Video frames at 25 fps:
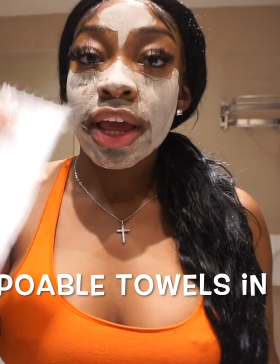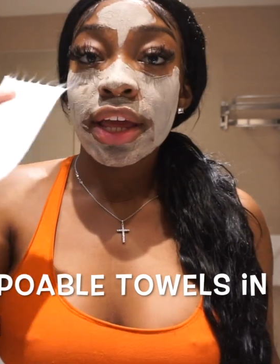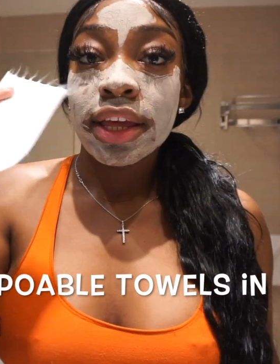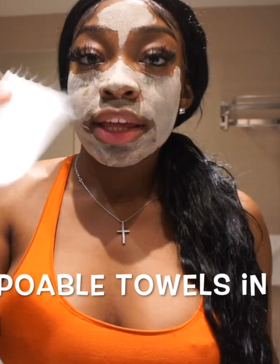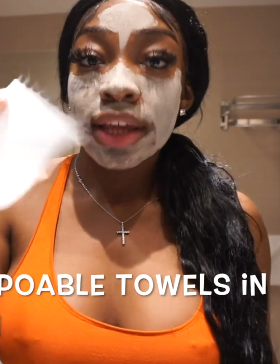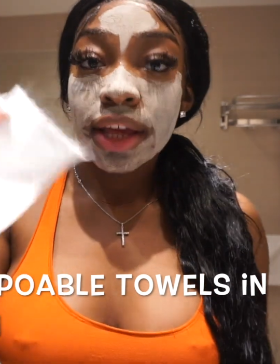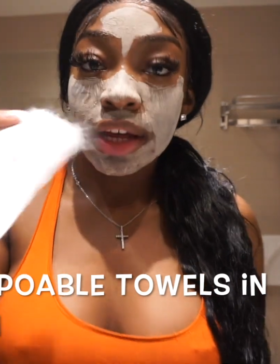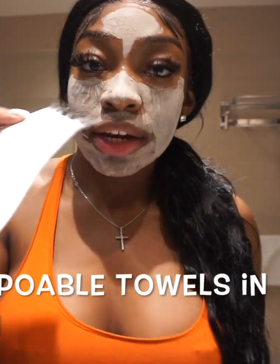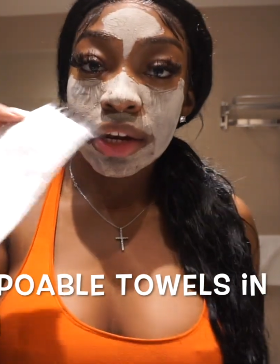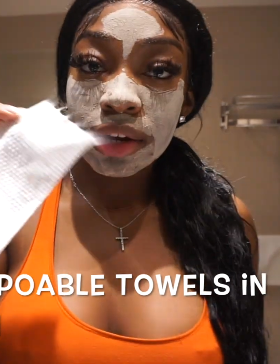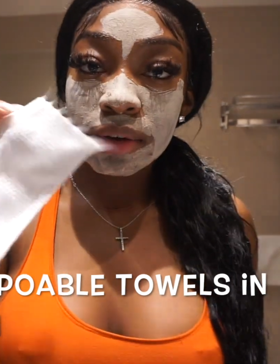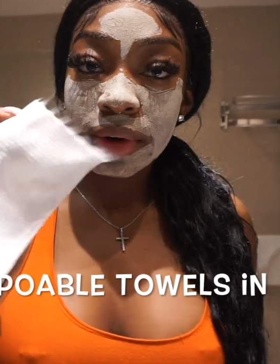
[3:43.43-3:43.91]

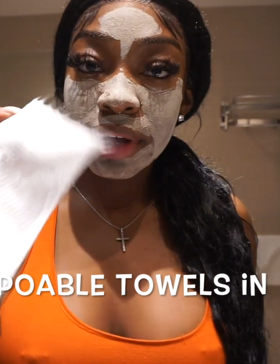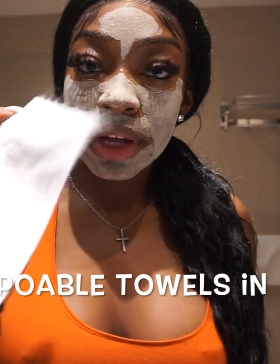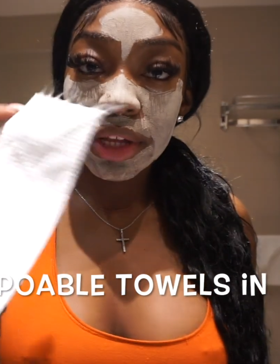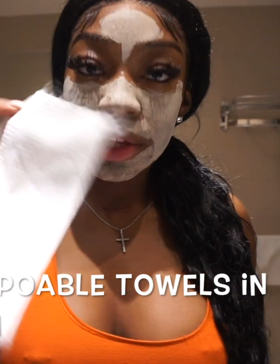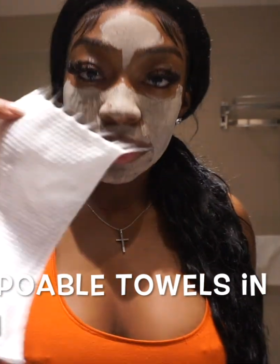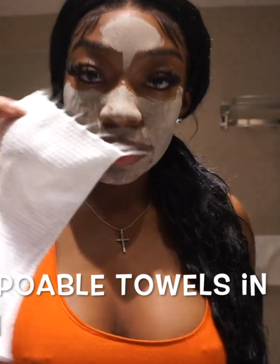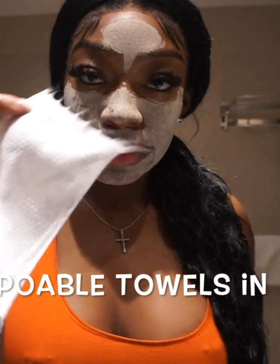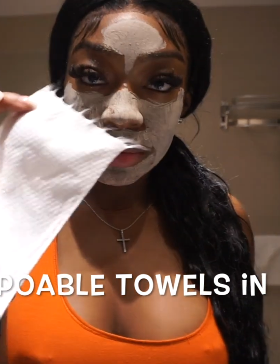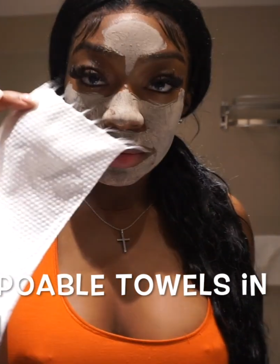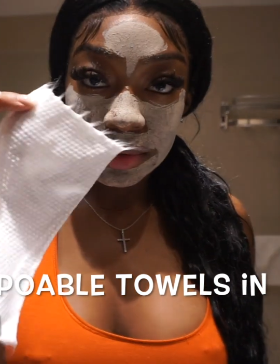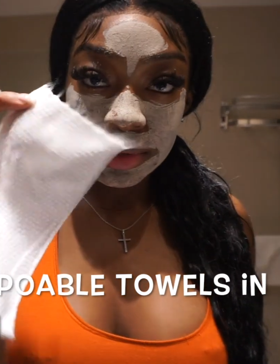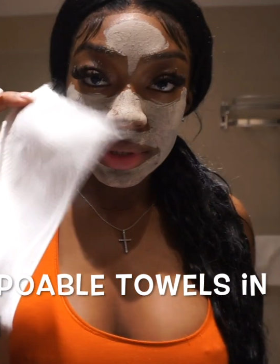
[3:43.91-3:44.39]
Y'all know I
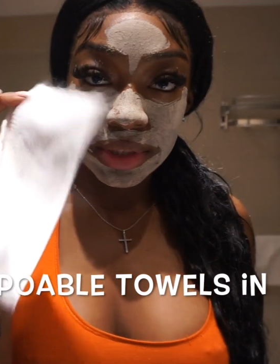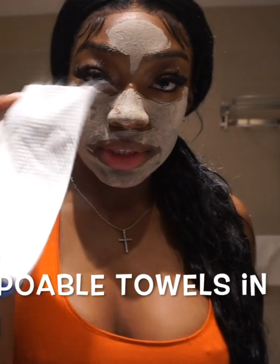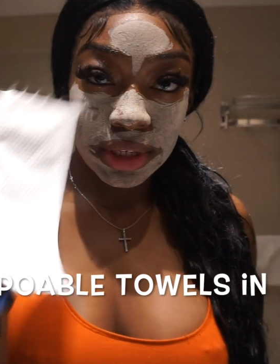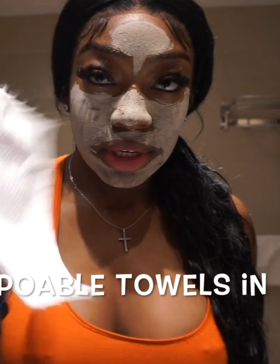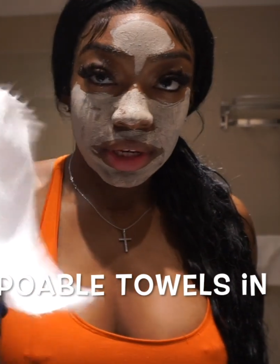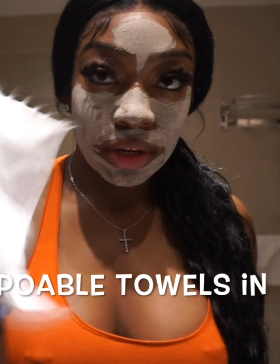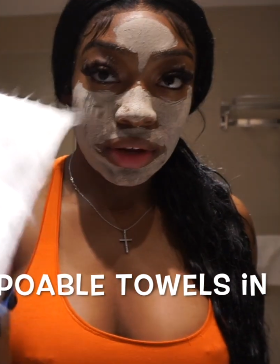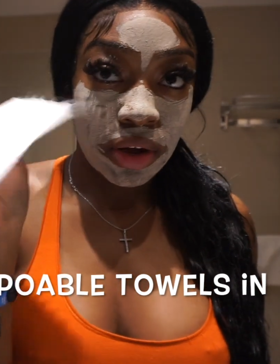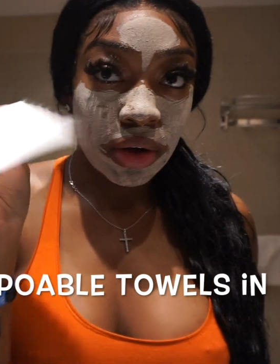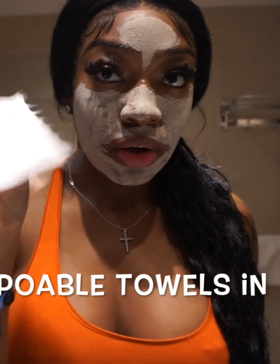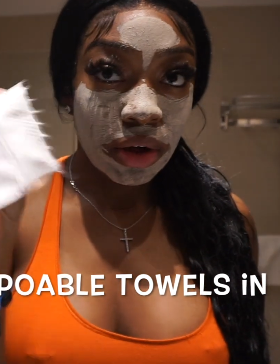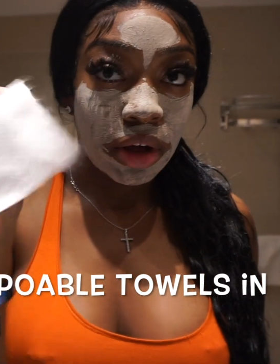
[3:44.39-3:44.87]
use
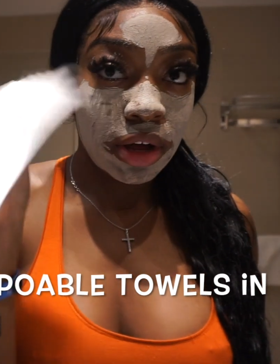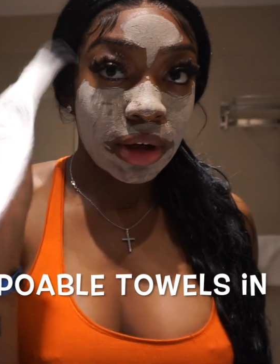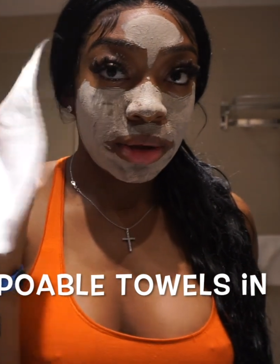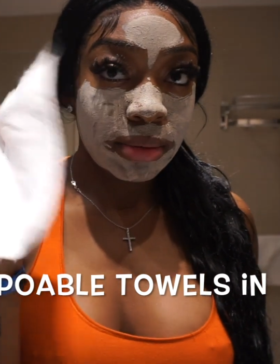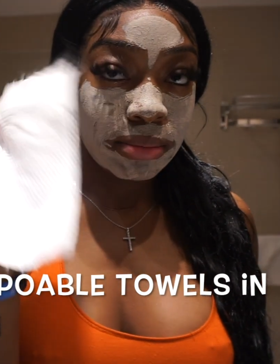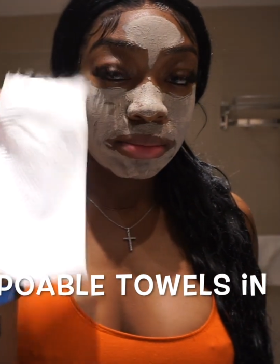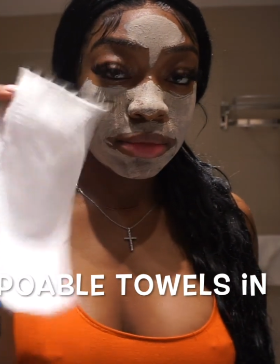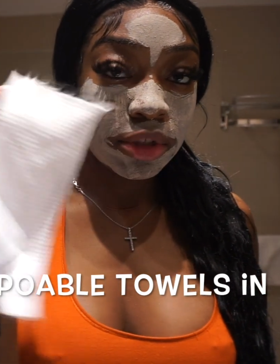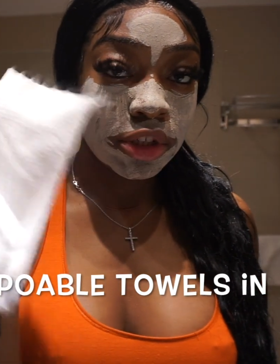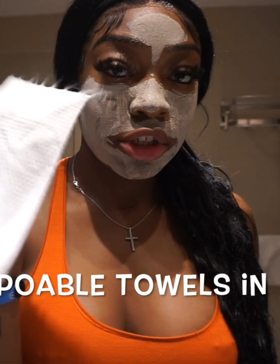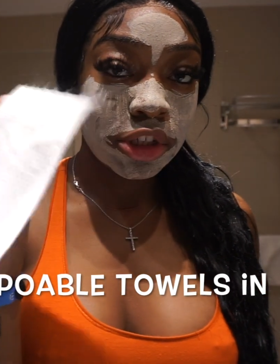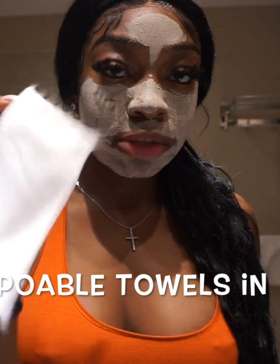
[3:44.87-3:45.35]

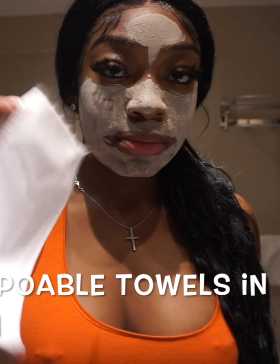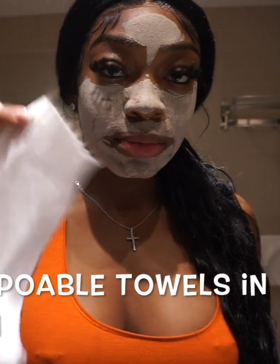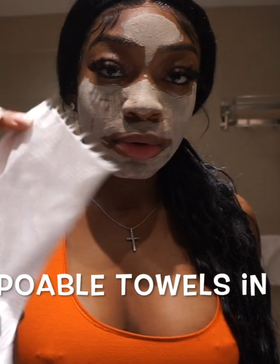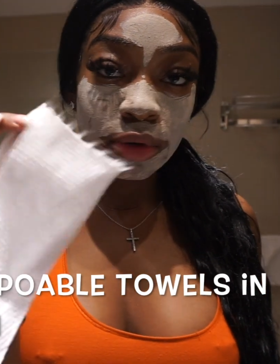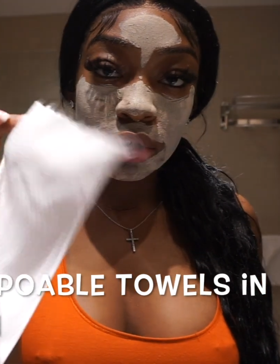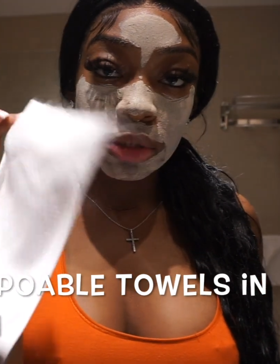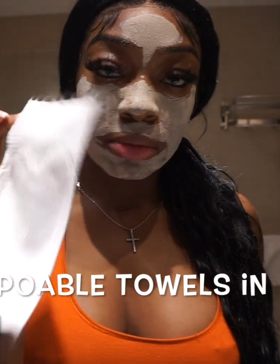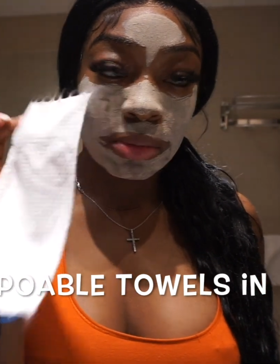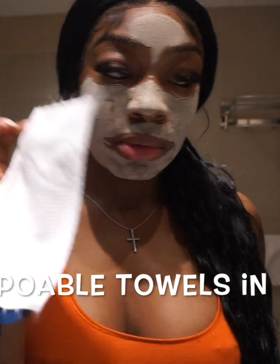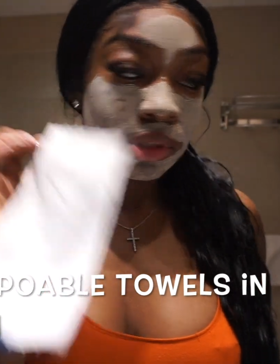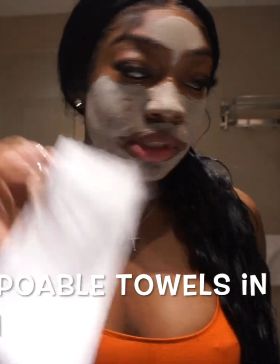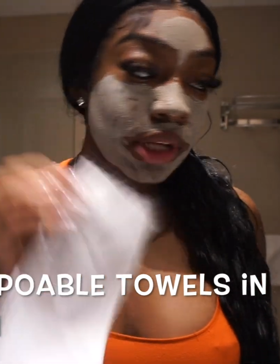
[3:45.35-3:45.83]

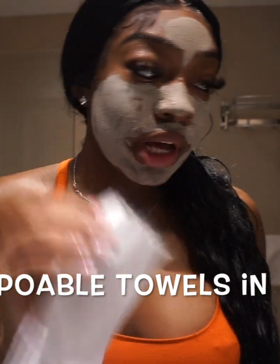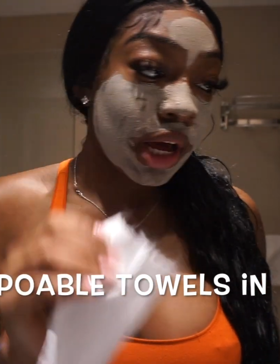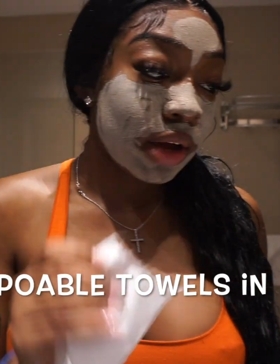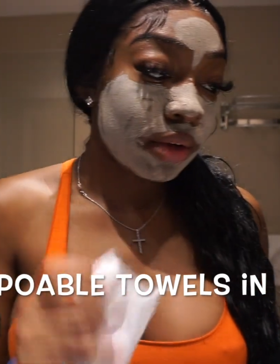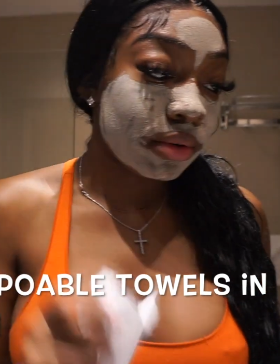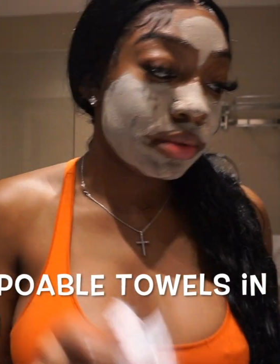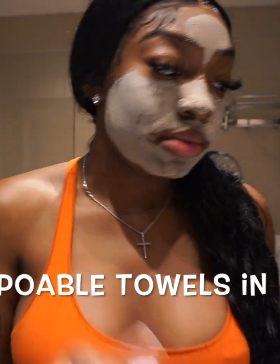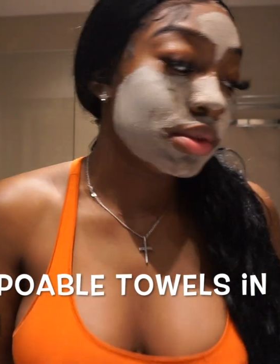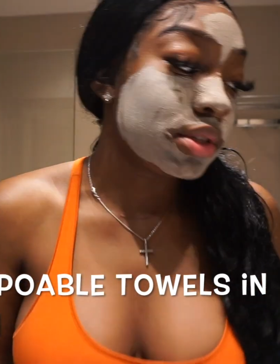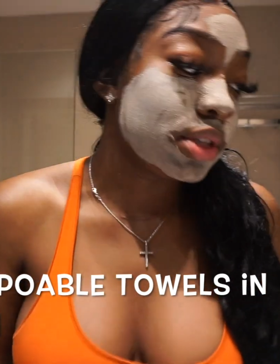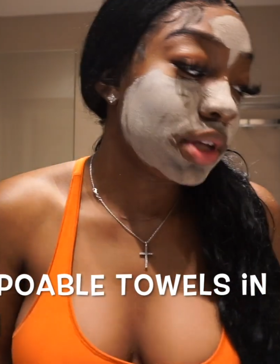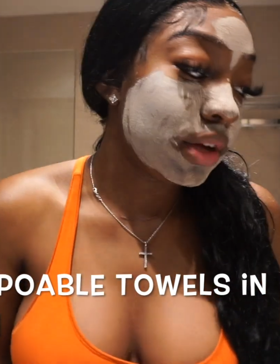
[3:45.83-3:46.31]
disposable
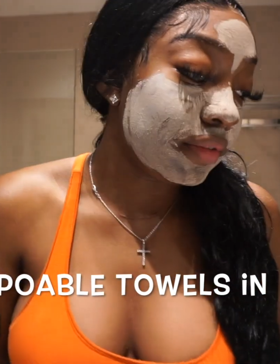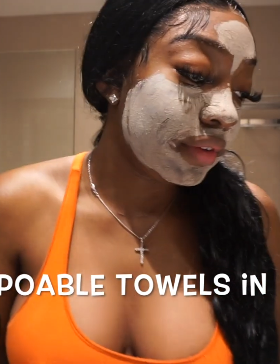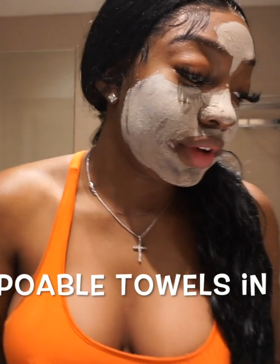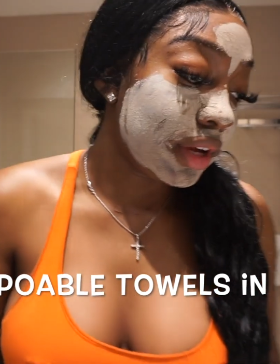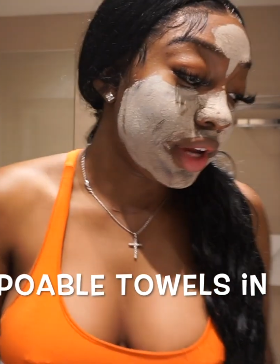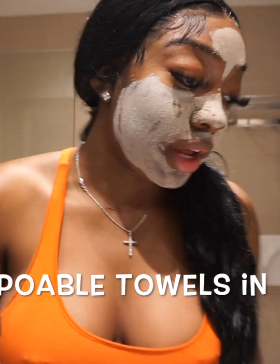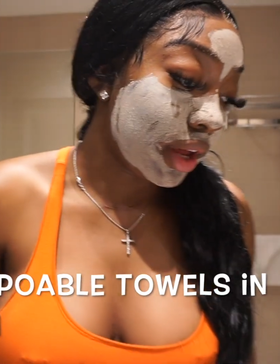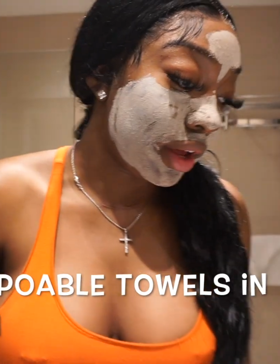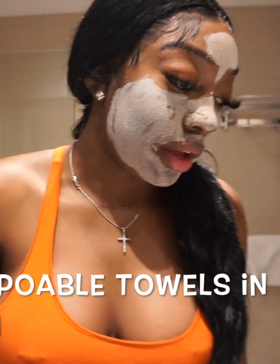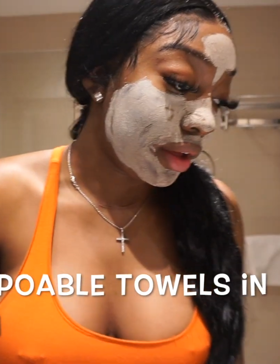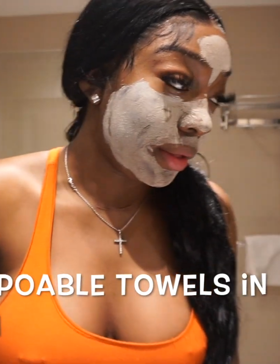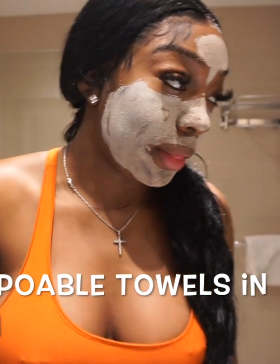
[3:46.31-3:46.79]
towels every
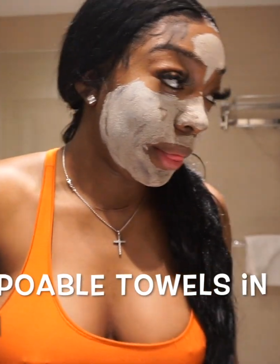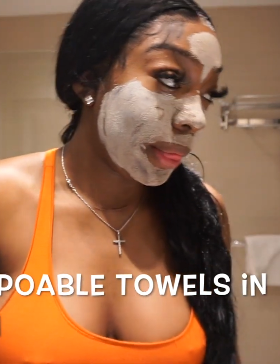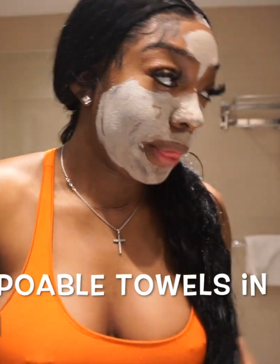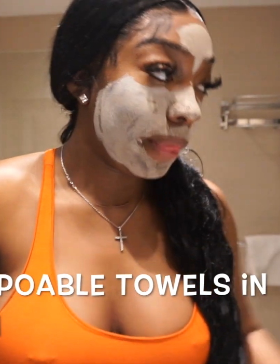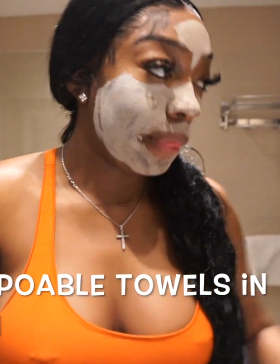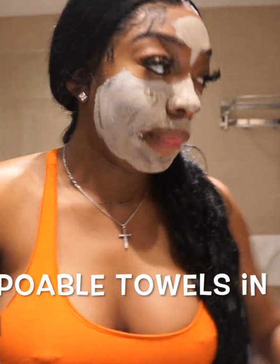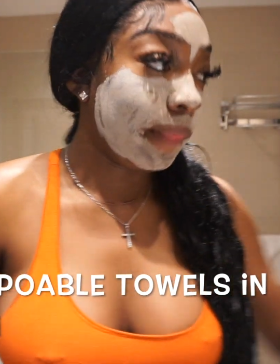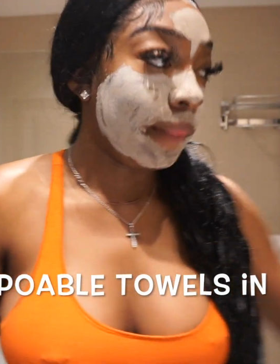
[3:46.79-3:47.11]
day